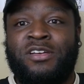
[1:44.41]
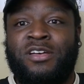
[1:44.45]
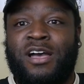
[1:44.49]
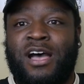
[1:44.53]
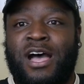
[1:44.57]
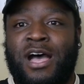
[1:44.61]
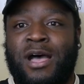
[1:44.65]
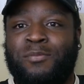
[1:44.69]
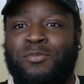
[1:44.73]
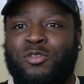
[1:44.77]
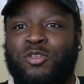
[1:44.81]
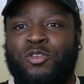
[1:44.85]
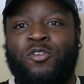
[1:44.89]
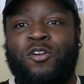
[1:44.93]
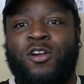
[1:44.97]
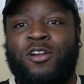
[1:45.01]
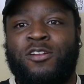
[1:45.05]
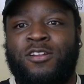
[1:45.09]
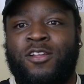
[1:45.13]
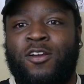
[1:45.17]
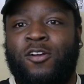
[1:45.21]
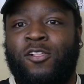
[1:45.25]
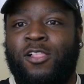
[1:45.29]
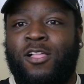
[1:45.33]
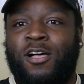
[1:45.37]
um, you are
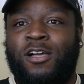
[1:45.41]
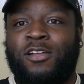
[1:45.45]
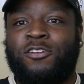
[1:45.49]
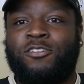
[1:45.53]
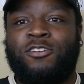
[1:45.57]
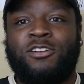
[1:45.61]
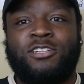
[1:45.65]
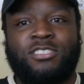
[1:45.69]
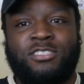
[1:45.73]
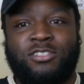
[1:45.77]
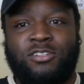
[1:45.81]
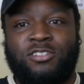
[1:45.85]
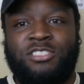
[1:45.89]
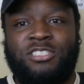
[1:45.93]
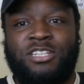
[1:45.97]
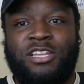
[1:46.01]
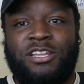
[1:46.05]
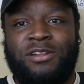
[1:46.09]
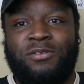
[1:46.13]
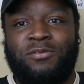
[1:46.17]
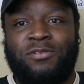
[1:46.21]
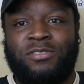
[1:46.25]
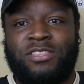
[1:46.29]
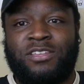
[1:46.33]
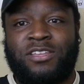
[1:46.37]
no longer
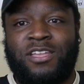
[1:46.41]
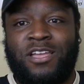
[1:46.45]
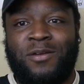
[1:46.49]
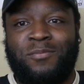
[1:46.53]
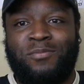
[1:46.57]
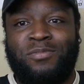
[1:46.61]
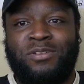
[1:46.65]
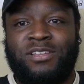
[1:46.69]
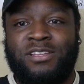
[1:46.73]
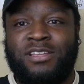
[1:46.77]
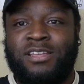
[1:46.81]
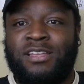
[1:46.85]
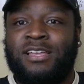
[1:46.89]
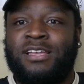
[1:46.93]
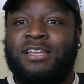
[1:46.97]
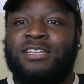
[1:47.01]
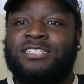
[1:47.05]
associated with the company.